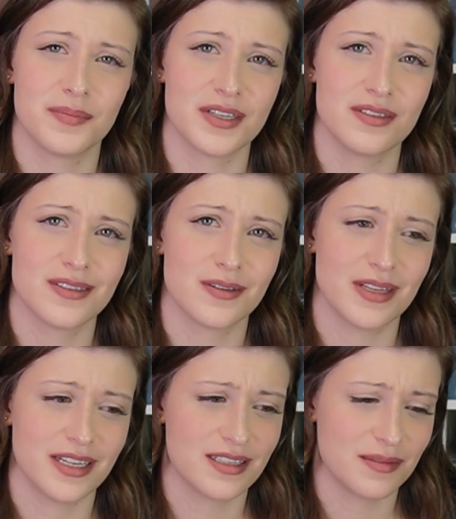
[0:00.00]
birds so
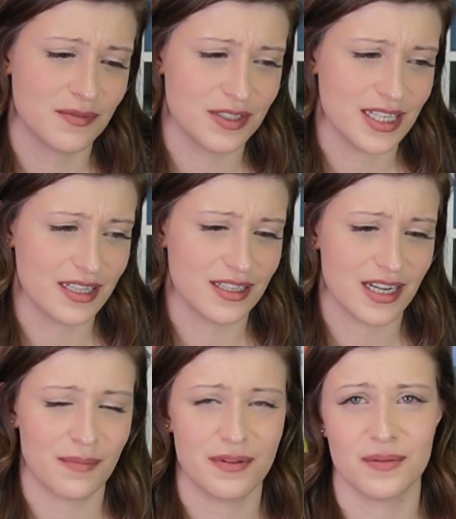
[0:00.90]
that someone's at the
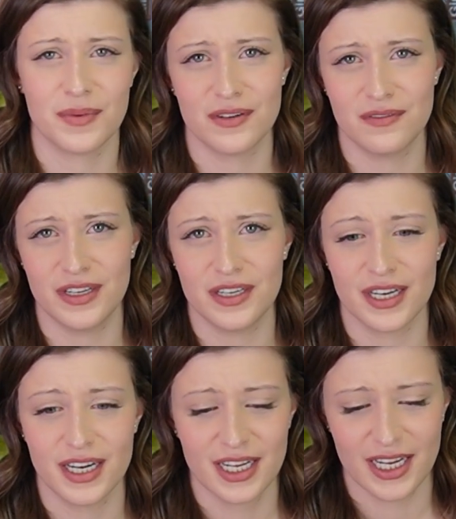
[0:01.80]
top of the bird feeder,